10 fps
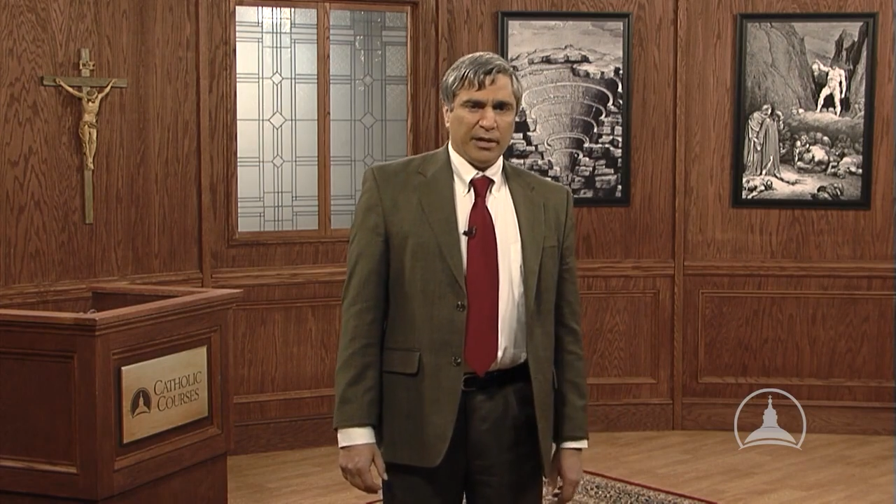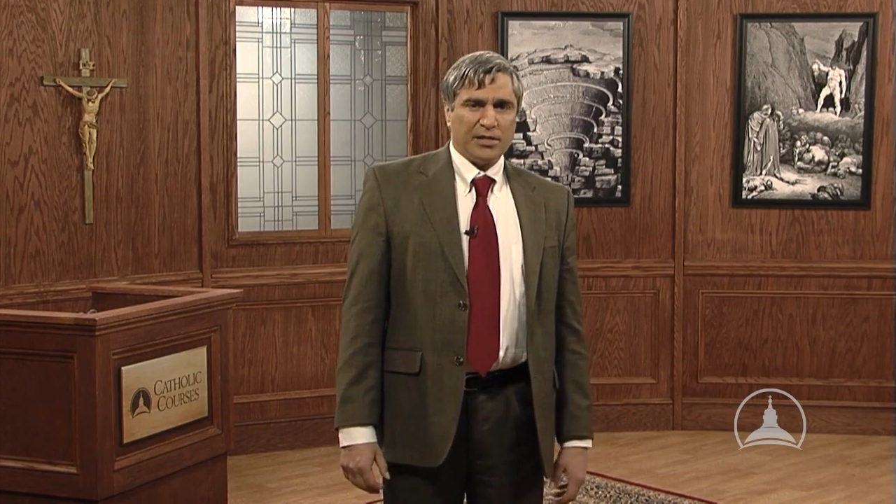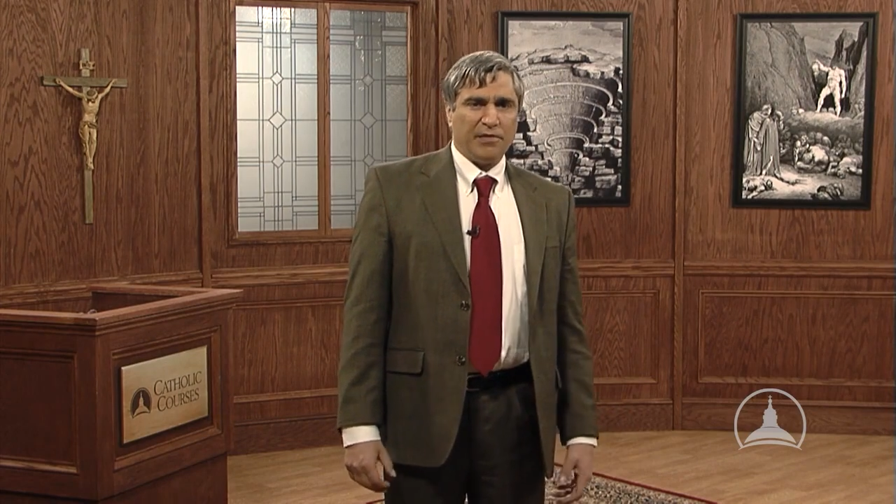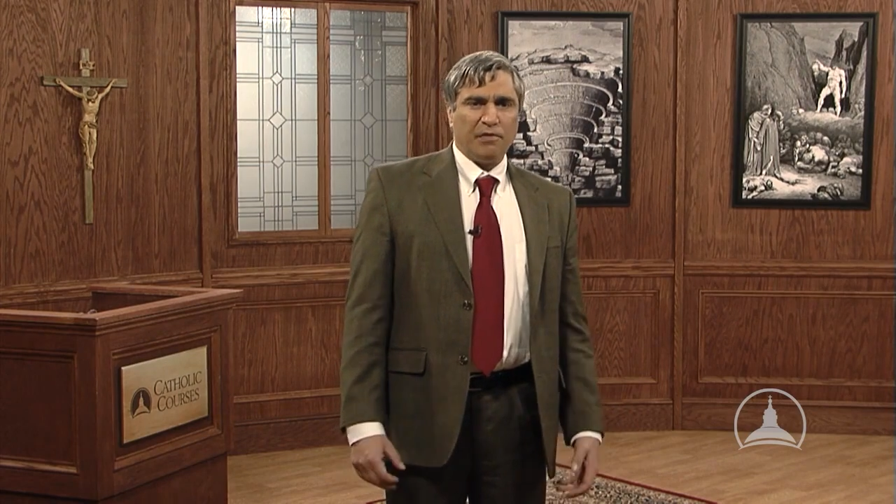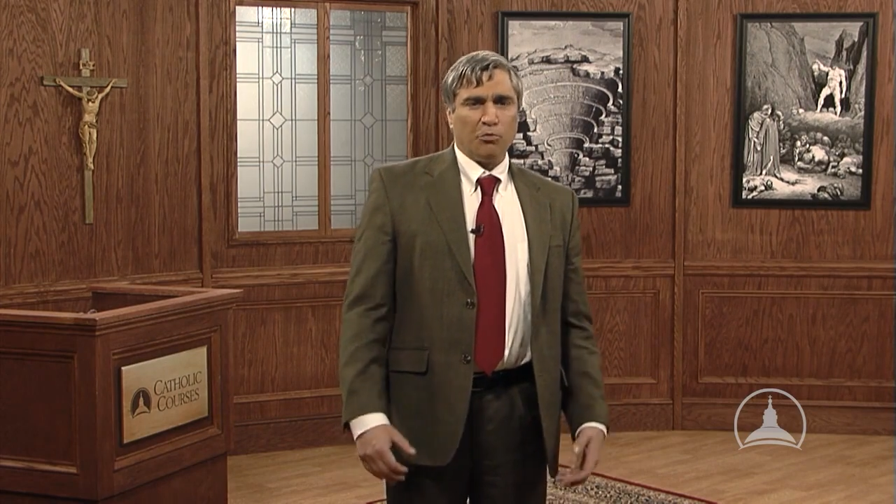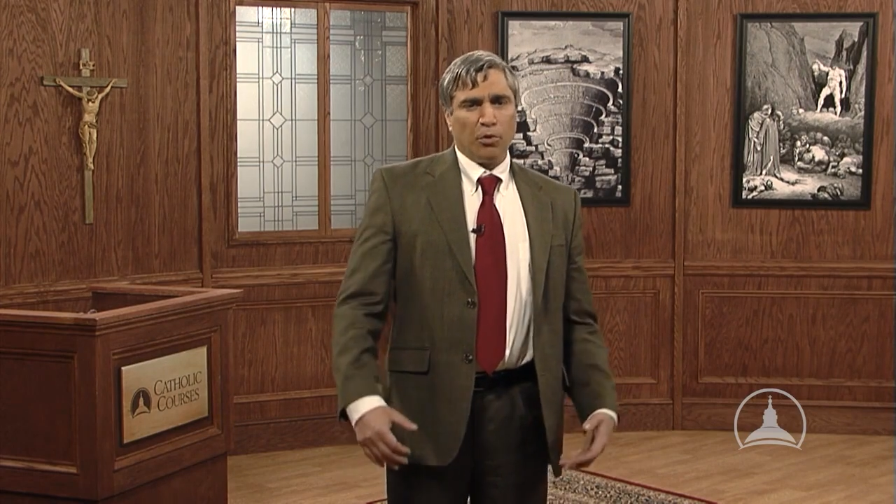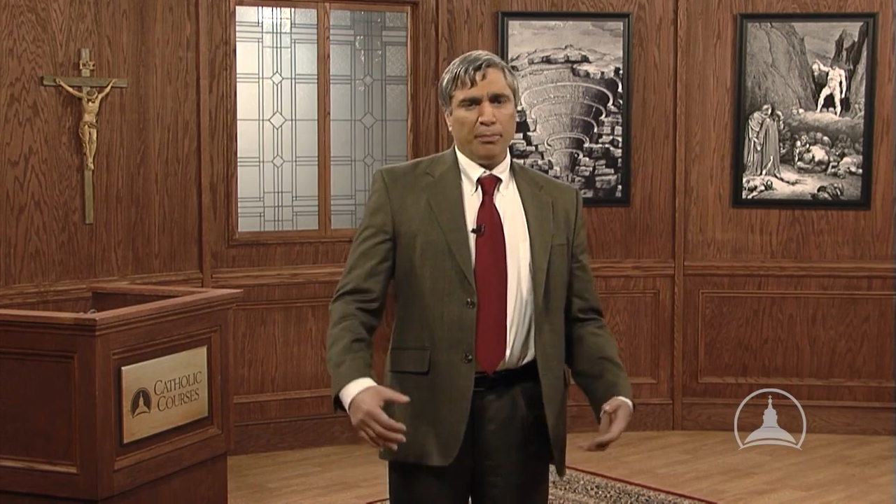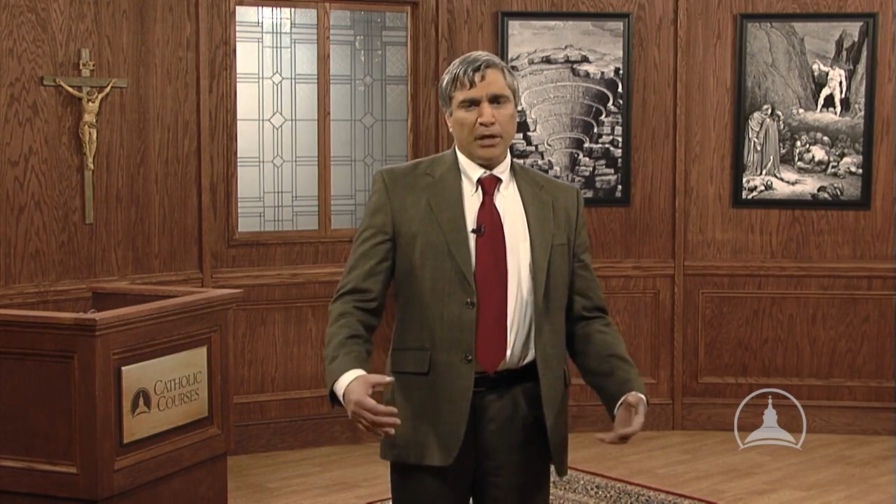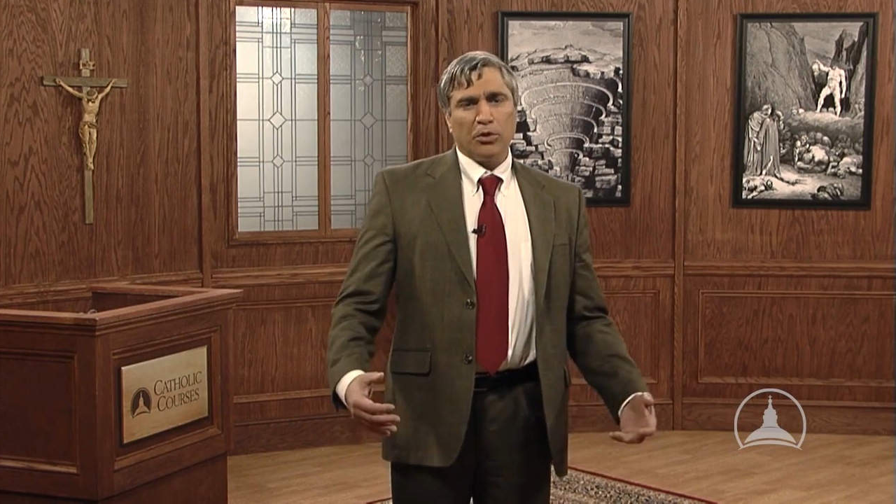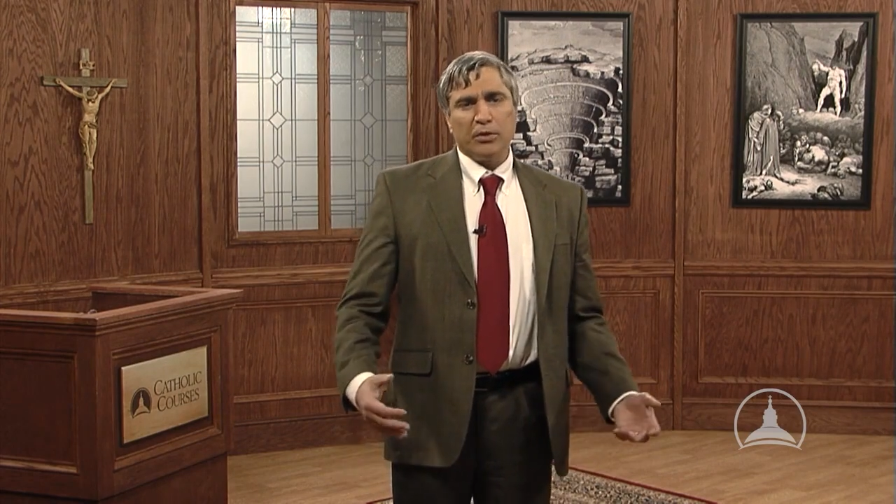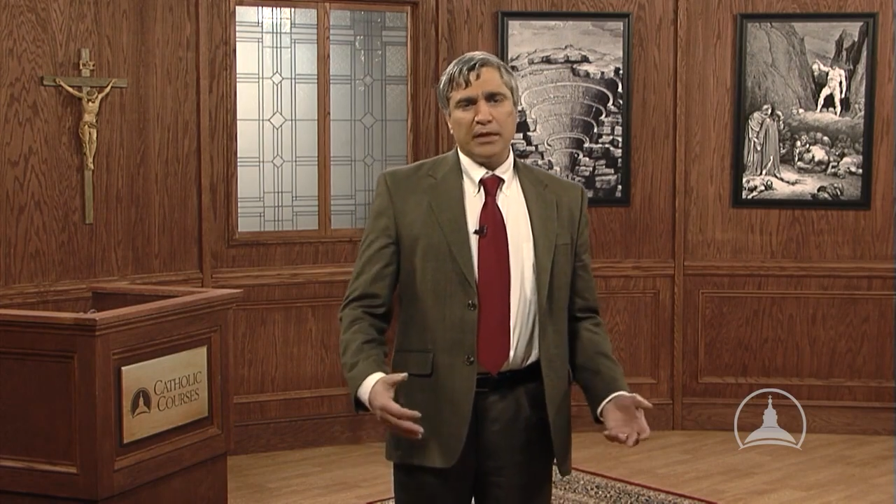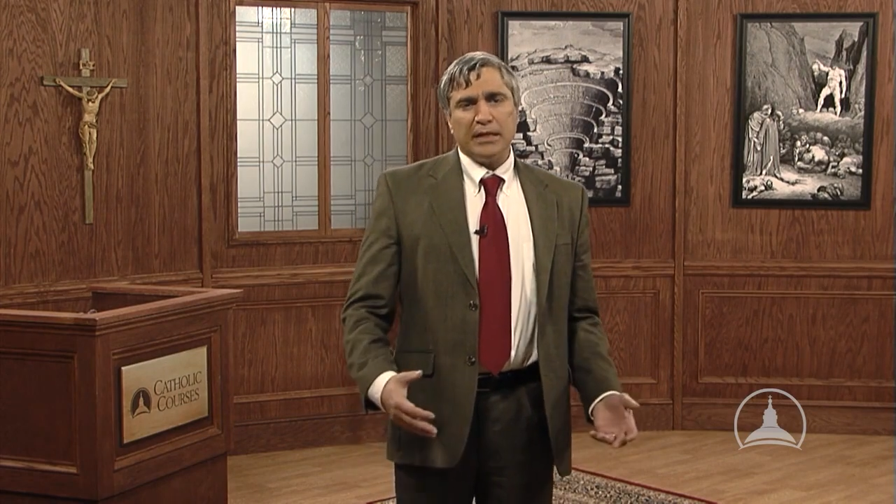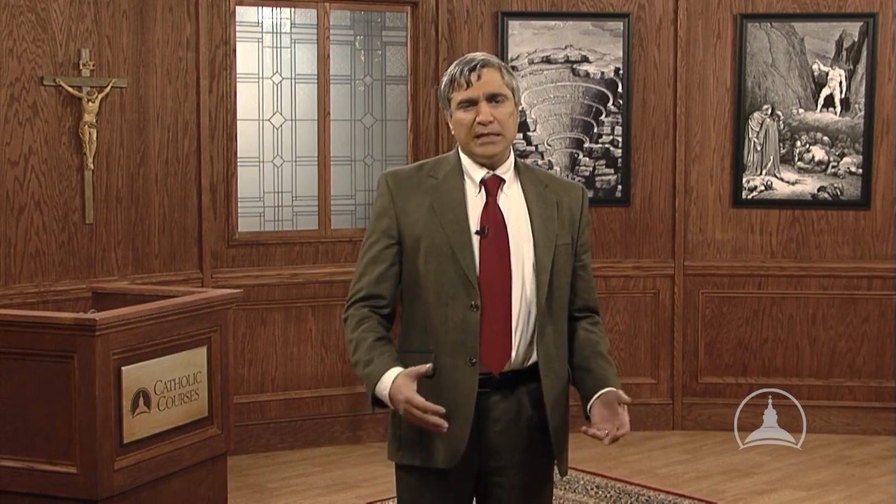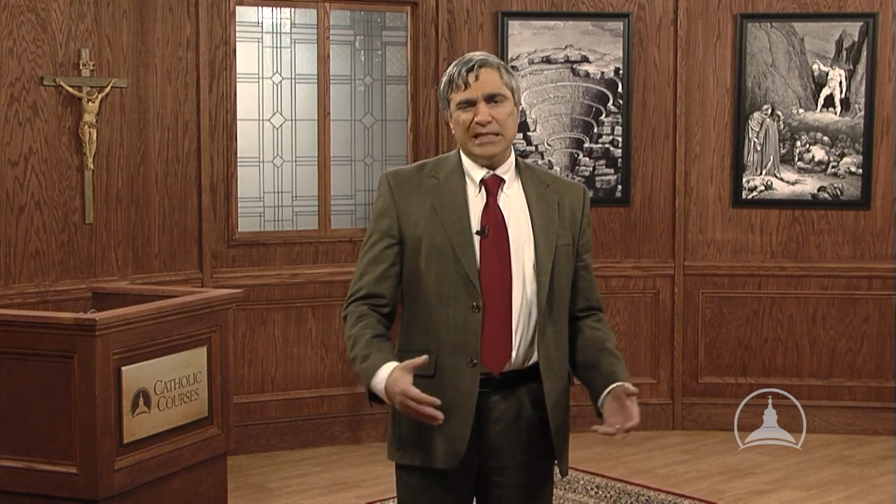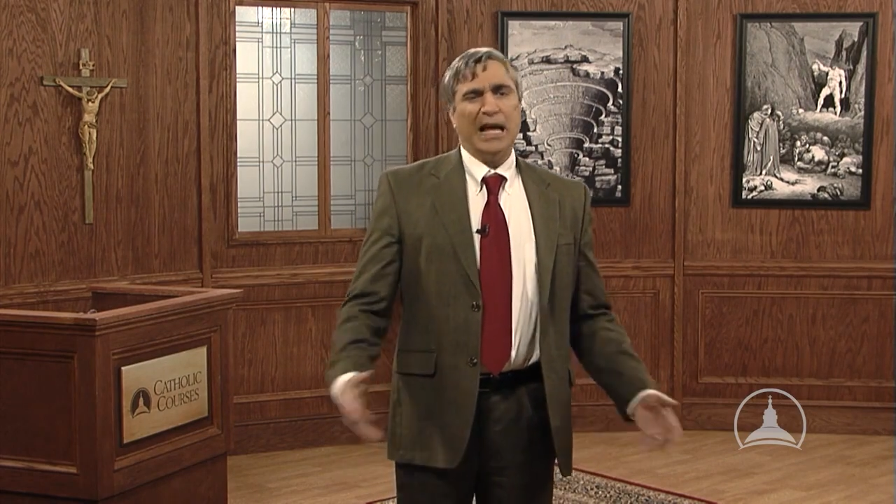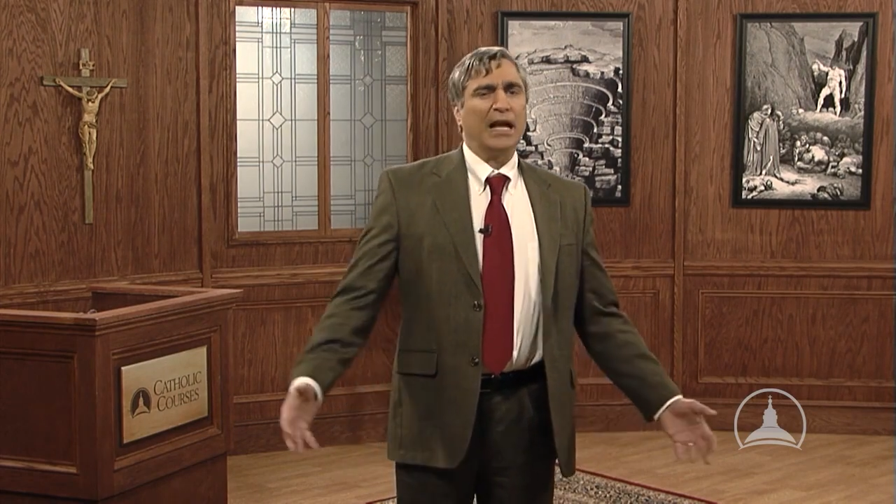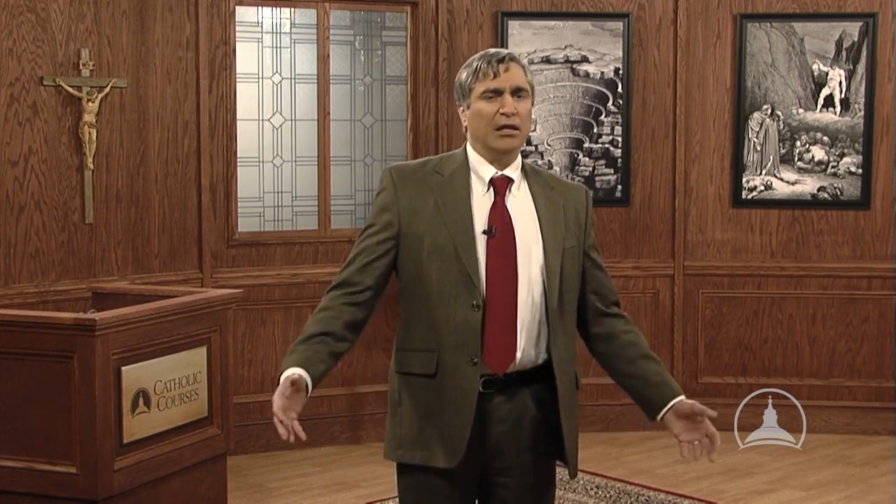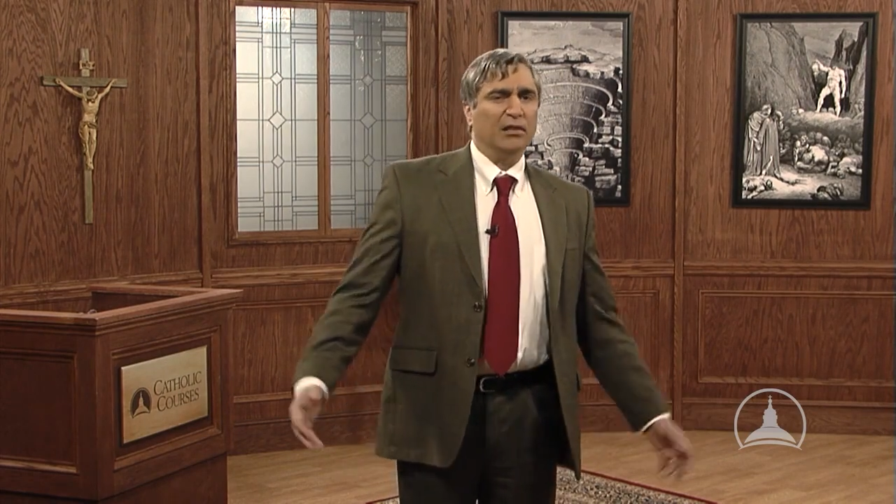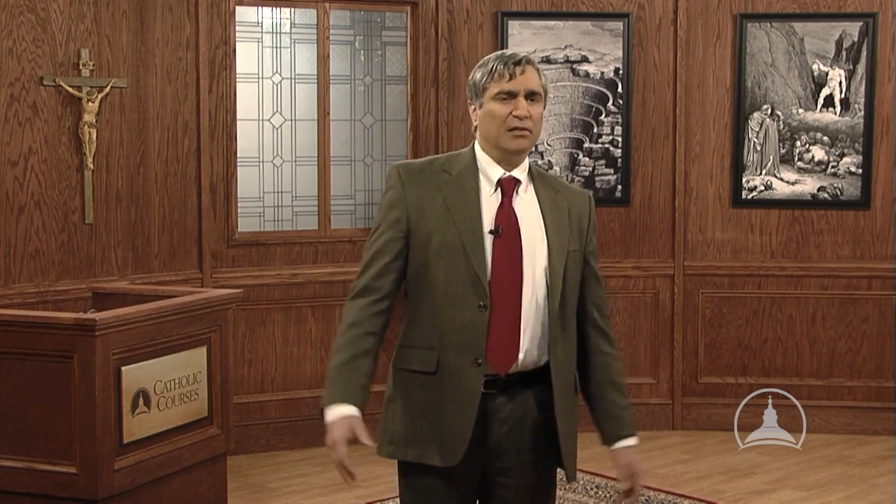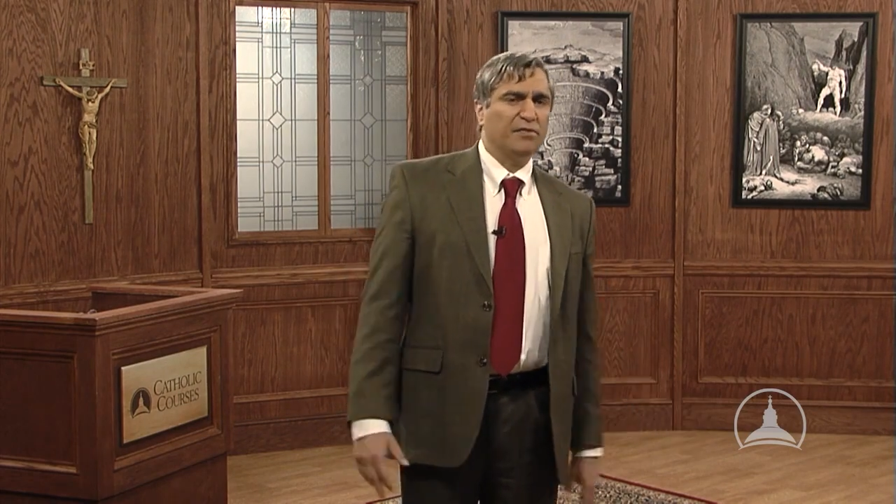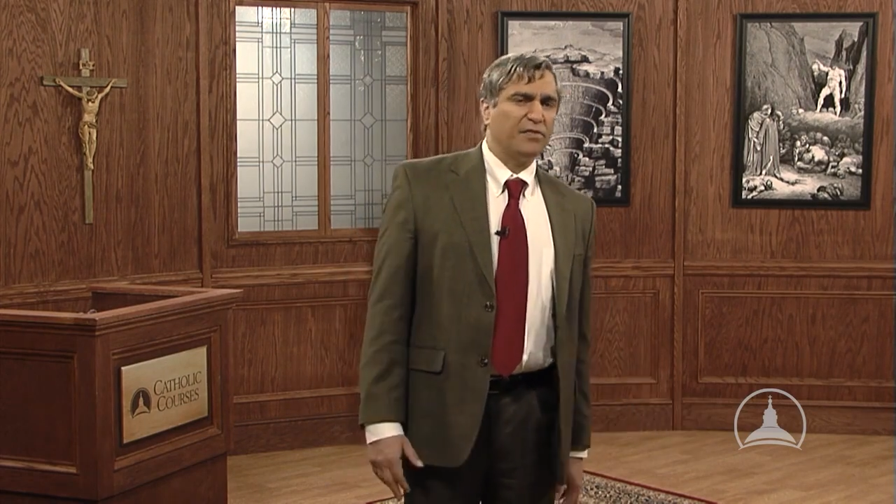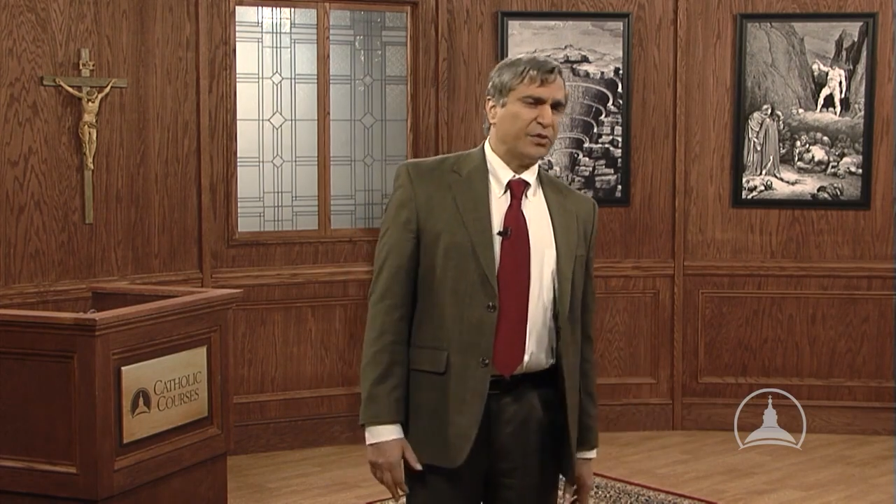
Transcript: as if it were merely a den